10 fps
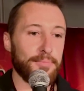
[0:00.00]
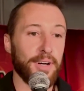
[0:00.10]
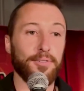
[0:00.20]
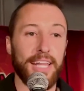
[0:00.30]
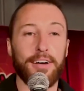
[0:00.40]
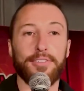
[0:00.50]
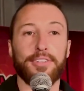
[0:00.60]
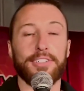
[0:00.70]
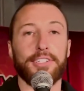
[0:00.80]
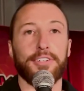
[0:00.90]
but without
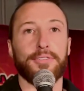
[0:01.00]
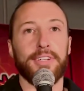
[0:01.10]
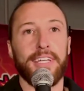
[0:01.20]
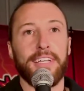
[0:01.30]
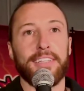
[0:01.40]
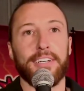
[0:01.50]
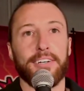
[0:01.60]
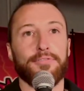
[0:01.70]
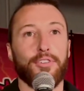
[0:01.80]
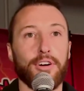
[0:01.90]
further ado,
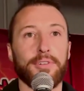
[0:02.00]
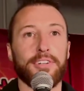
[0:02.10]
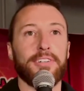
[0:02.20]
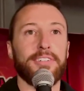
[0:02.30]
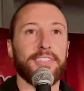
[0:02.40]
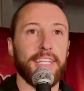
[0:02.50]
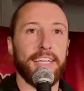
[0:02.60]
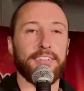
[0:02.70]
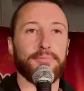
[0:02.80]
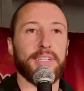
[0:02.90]
the former
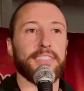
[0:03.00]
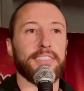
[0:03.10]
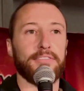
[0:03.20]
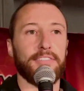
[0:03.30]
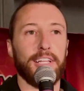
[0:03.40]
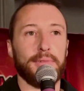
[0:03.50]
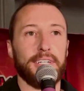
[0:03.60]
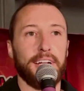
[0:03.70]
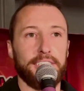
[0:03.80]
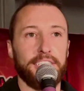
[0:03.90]
lead of business
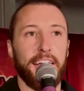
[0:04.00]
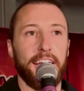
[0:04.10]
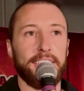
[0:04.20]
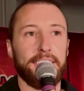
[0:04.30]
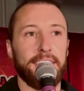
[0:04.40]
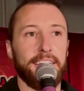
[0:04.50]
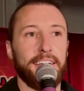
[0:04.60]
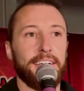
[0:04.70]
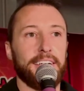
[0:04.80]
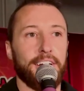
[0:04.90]
development at Unchained,
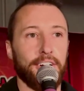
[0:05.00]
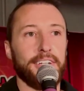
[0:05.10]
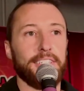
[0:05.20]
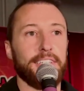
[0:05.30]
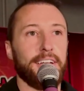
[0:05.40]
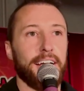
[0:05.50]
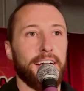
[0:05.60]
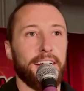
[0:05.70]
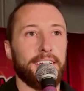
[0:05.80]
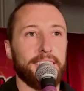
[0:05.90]
current
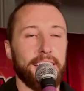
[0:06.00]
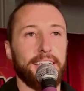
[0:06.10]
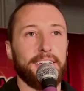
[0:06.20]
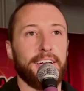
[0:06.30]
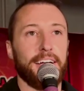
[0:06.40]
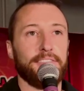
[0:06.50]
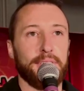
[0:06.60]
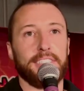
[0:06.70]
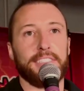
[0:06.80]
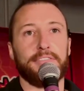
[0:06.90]
lead of
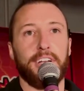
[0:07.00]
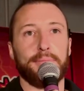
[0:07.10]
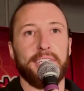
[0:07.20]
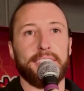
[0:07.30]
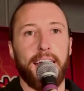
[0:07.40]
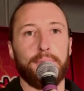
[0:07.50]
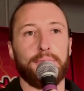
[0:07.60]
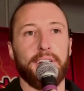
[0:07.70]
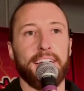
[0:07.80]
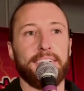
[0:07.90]
business development at
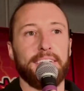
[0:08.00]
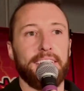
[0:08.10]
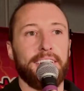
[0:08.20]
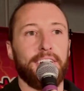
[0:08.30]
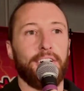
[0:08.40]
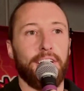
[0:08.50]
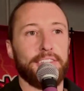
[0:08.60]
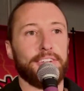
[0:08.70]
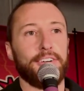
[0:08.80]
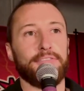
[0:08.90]
ZapRight,
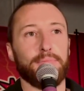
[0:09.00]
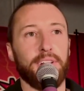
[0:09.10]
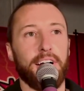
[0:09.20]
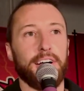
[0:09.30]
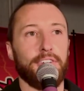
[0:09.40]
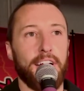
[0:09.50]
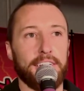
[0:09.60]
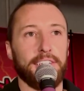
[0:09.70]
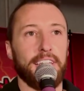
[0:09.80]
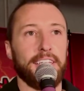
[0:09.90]
author of the blog
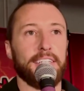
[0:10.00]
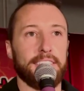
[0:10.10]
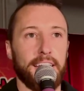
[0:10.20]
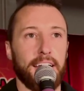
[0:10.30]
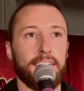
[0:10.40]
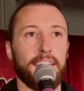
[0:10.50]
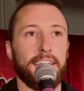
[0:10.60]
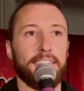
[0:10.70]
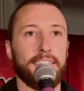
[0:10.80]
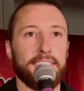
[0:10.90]
Gradually Then
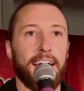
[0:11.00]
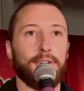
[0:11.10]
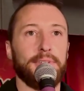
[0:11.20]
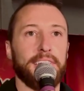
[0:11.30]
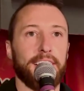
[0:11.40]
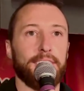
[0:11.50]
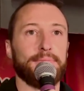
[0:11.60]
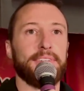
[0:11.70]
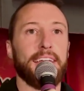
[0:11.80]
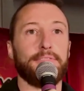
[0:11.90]
Suddenly, that's now
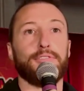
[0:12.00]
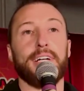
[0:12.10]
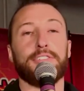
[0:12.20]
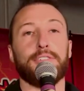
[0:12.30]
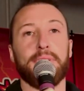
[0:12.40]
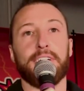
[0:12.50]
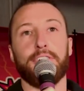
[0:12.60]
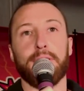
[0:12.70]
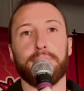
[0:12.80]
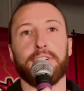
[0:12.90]
become influential
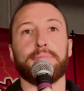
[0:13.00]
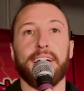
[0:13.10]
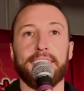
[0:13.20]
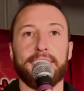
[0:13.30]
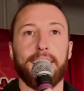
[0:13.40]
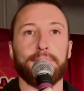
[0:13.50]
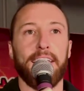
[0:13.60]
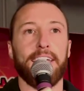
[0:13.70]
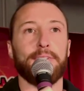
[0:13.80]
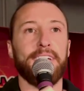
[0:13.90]
Bitcoin book by the same
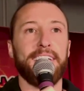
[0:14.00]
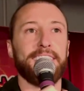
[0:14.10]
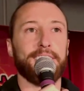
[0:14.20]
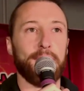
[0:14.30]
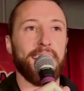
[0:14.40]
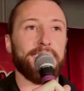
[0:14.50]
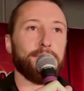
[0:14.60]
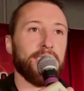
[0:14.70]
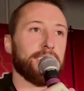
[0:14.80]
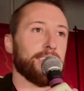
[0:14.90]
name, the man, the
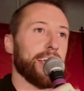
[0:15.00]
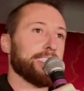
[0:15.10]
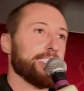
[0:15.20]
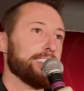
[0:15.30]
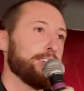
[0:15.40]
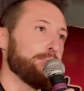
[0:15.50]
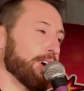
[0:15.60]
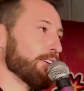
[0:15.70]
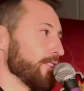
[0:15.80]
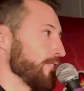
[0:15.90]
myth, the legend,
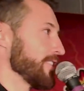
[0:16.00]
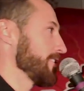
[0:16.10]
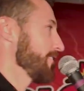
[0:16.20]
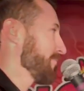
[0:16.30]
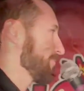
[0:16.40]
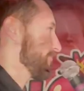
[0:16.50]
Parker Lewis.